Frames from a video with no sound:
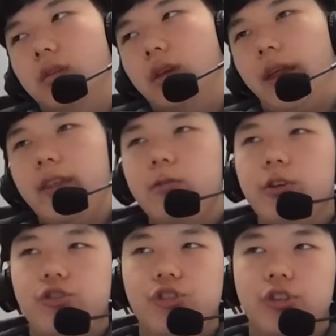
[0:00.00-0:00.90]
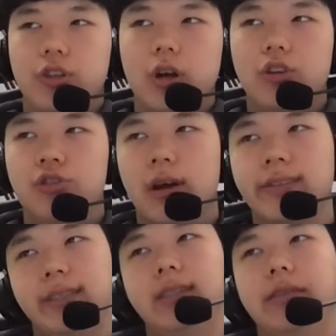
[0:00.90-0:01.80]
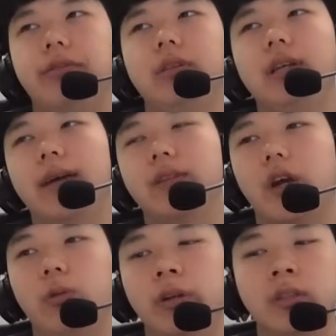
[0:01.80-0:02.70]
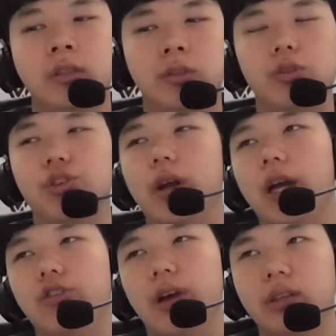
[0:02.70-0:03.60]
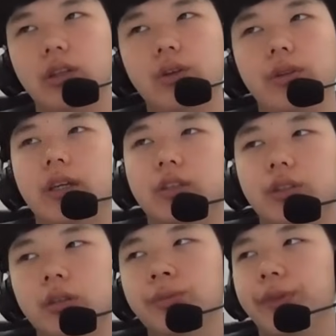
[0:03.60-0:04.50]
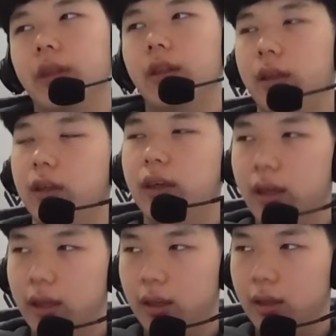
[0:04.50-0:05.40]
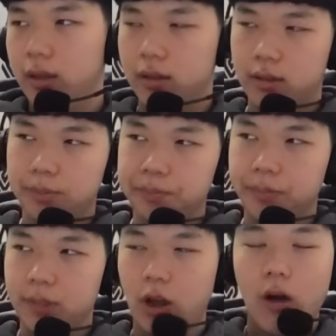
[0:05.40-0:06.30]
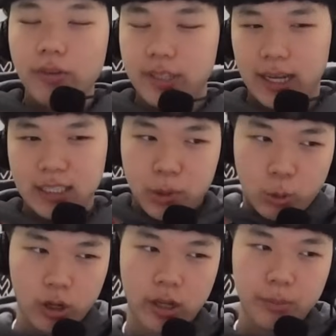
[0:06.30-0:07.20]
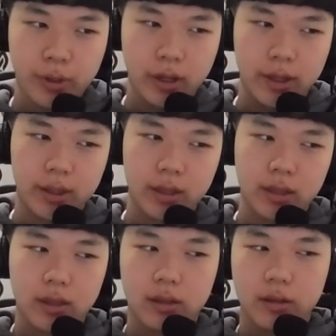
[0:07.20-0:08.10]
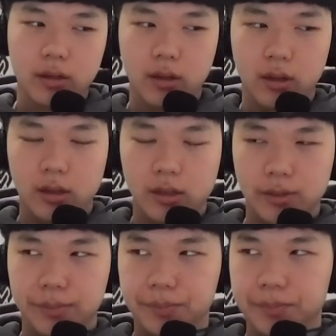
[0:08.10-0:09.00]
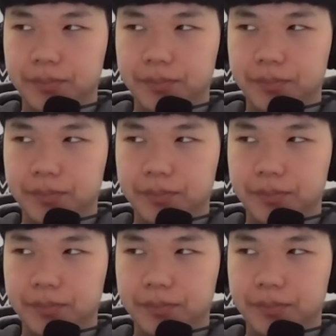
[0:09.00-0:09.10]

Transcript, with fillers: I think we started drafting differently after our wins to try drafting new things too, and obviously it hasn't been working, but um,